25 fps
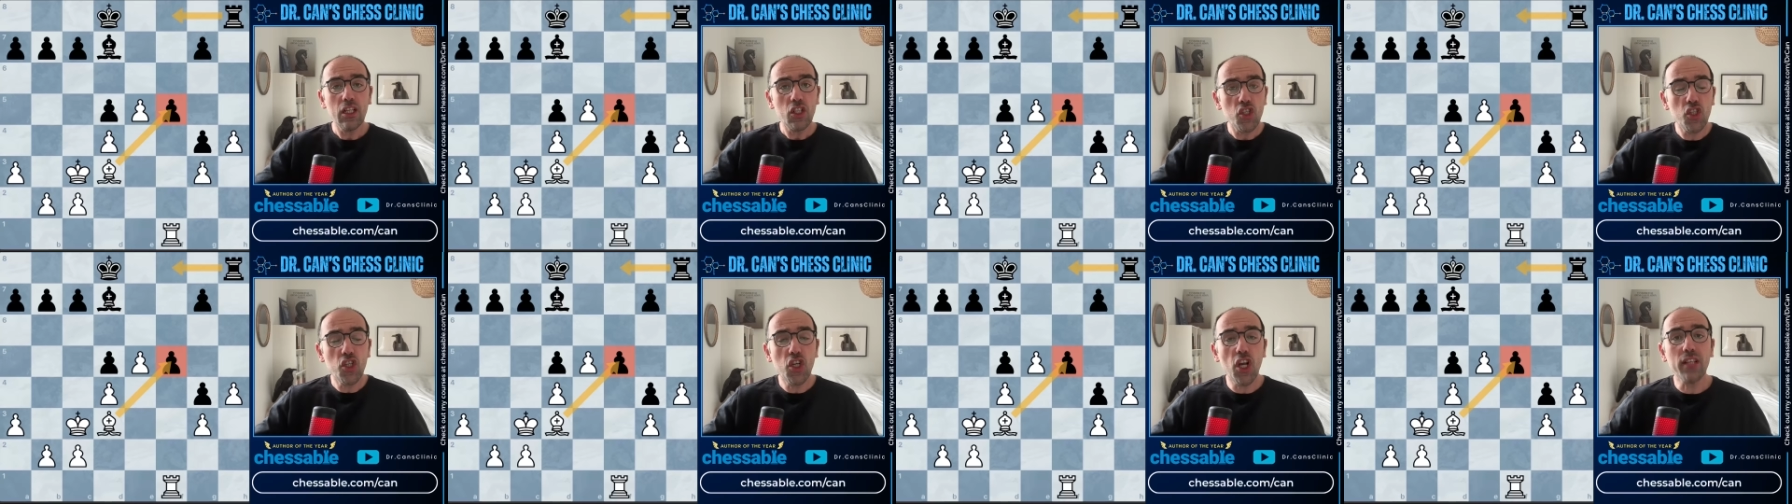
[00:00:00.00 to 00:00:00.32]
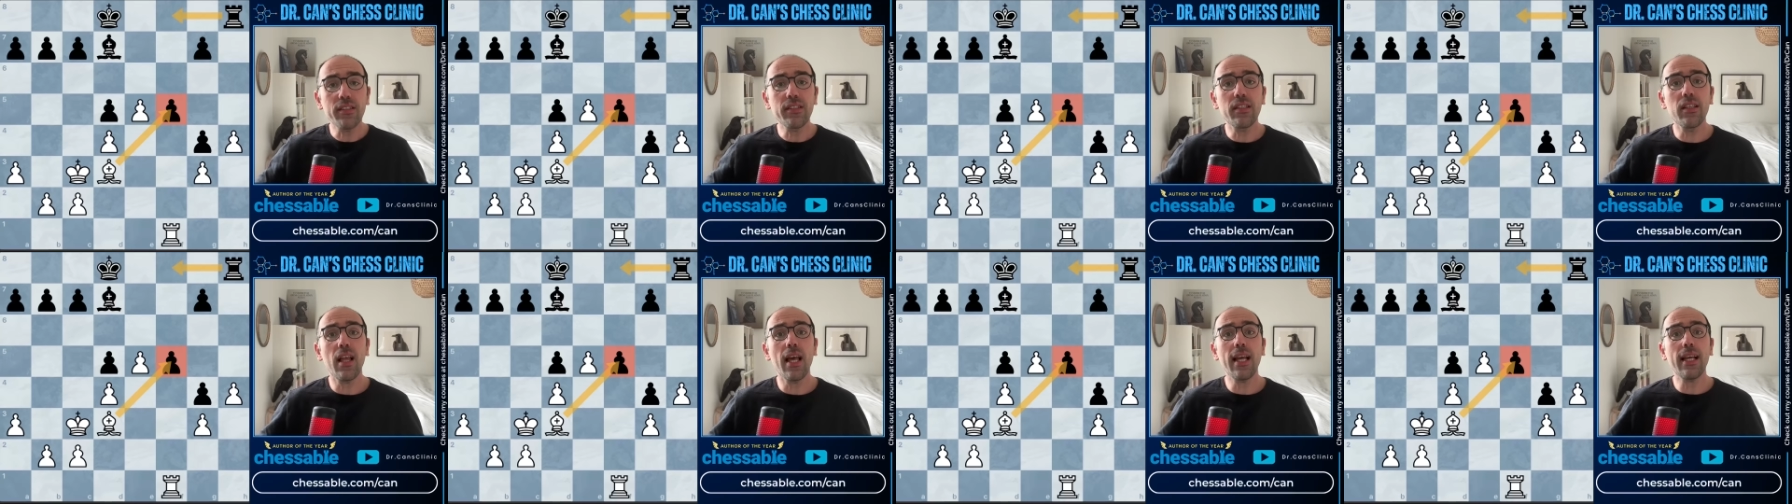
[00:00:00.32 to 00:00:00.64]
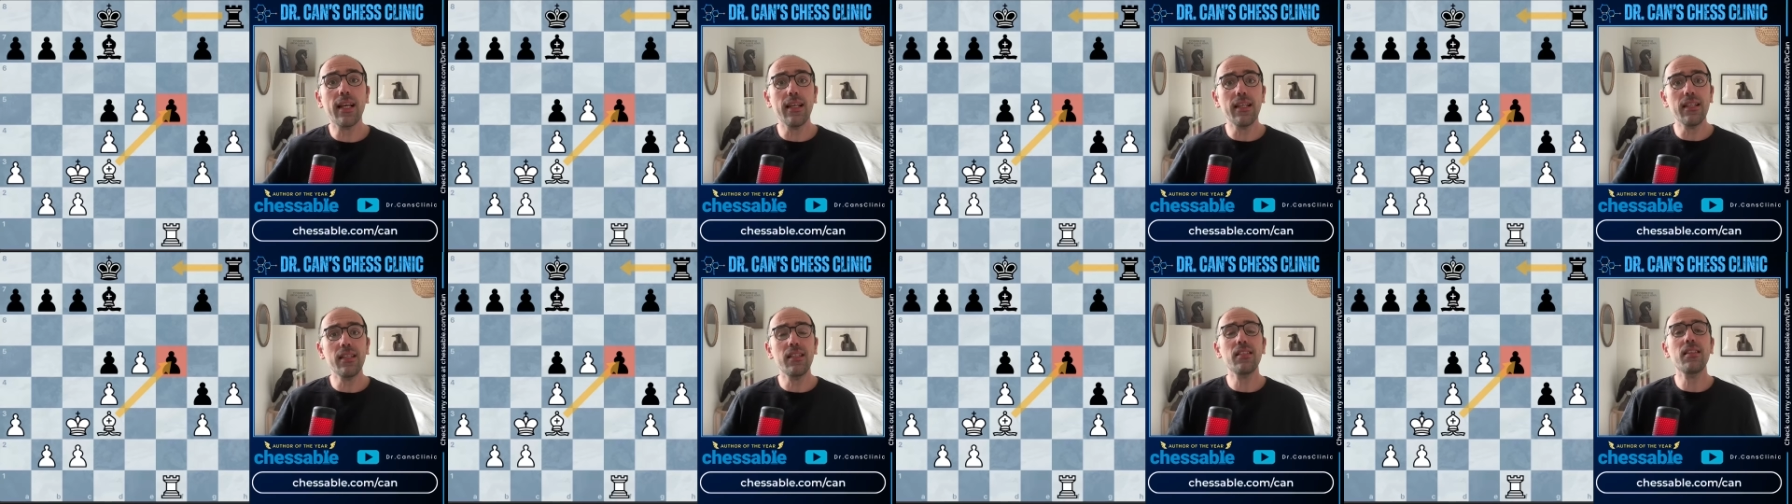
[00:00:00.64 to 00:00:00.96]
Just
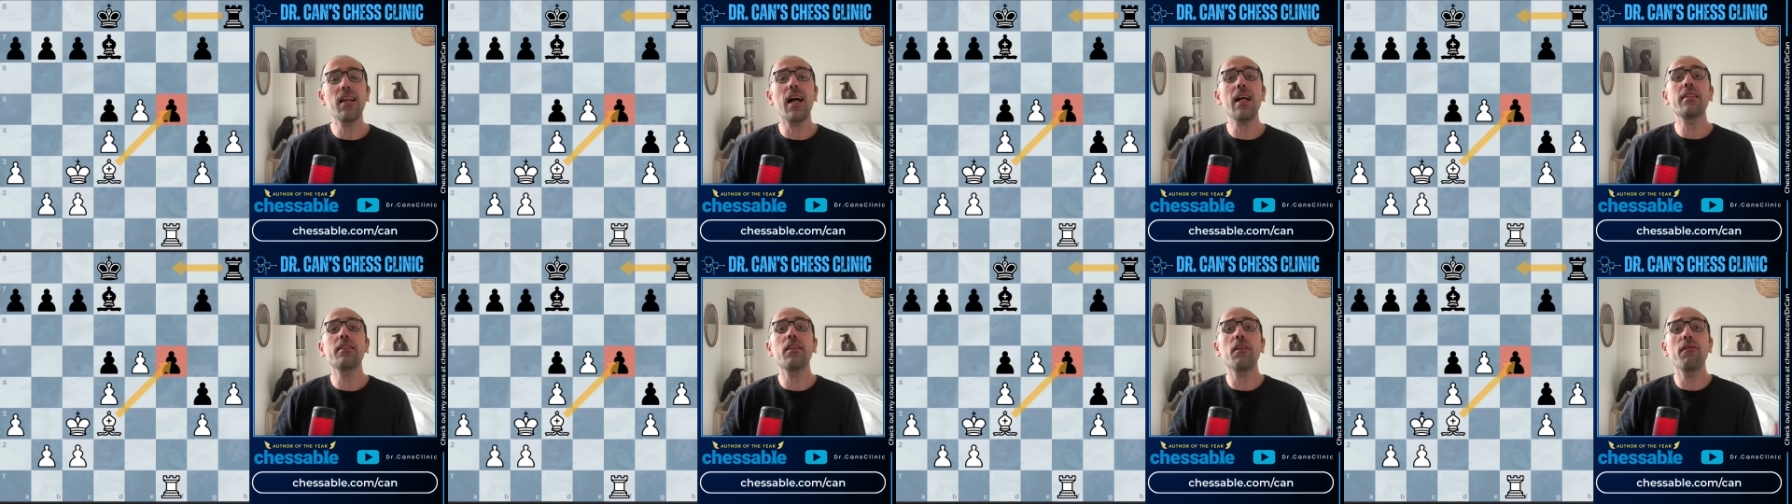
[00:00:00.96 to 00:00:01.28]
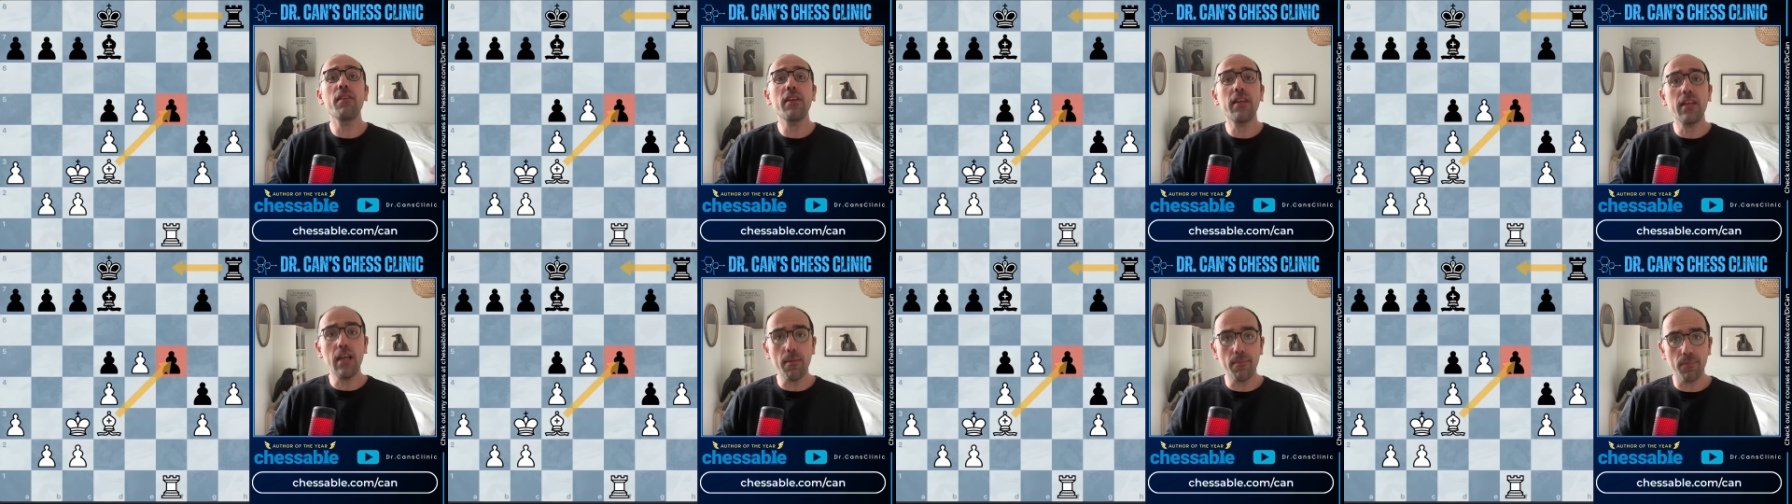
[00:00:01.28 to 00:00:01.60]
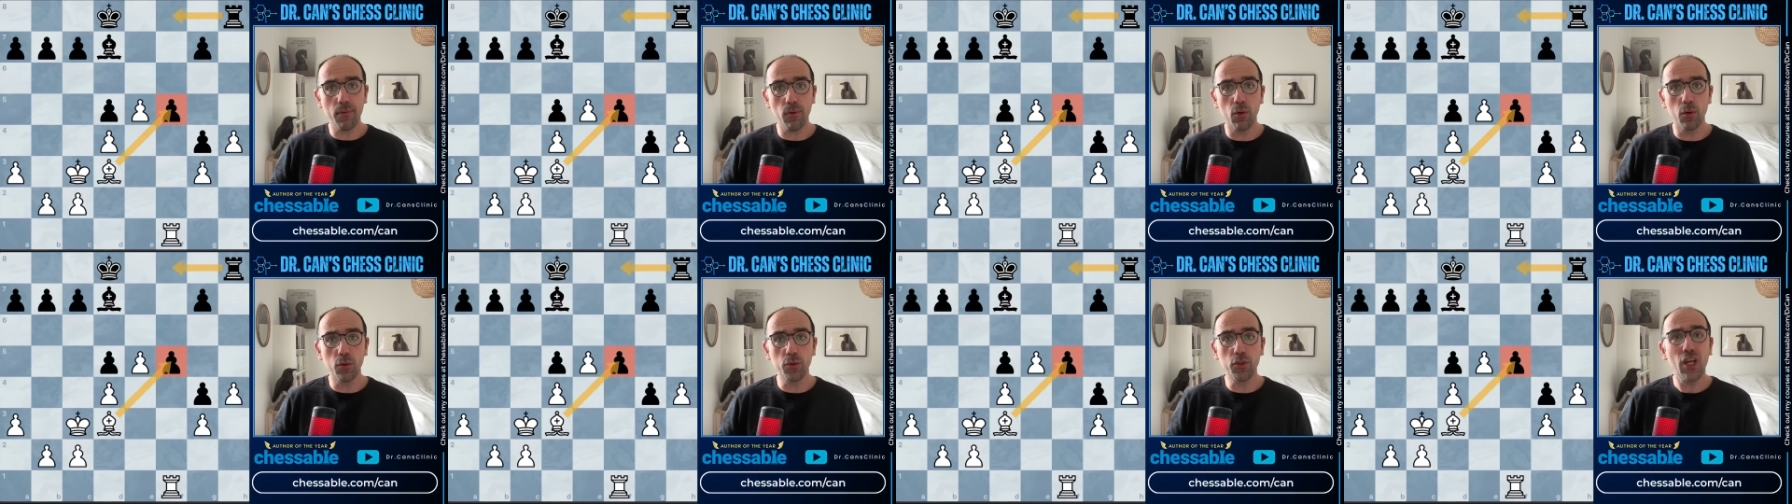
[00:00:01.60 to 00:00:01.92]
like scientific
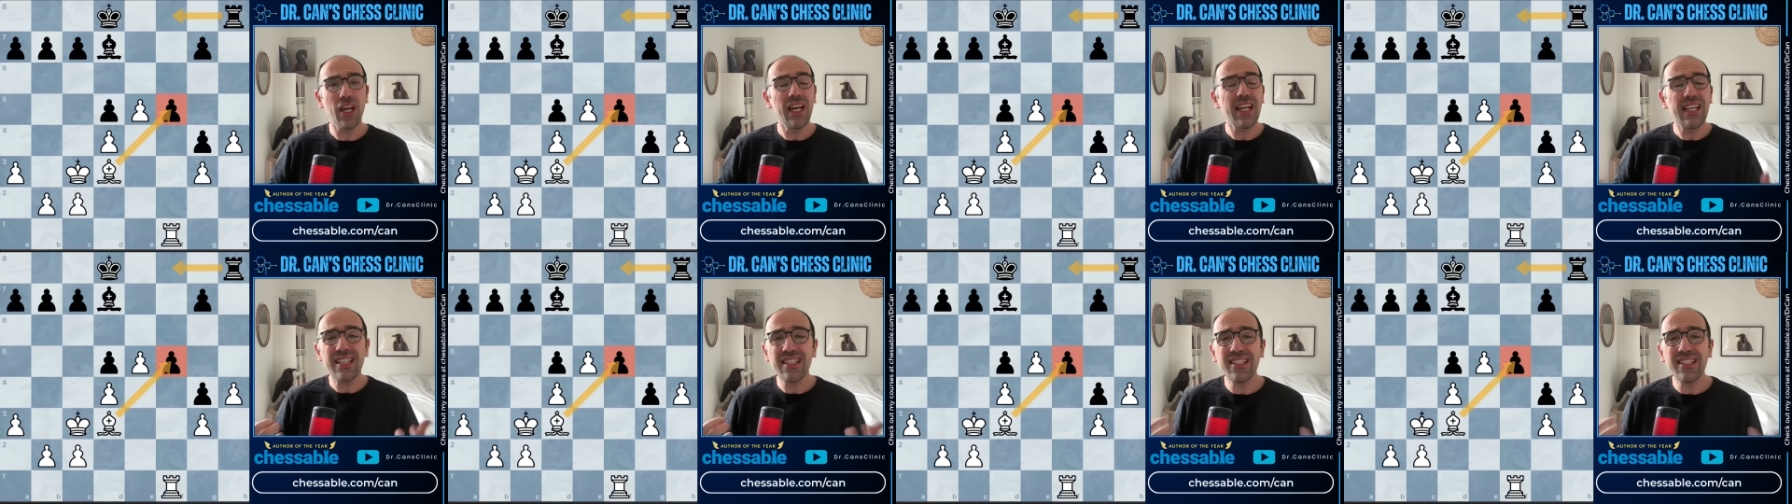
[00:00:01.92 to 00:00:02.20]
approach,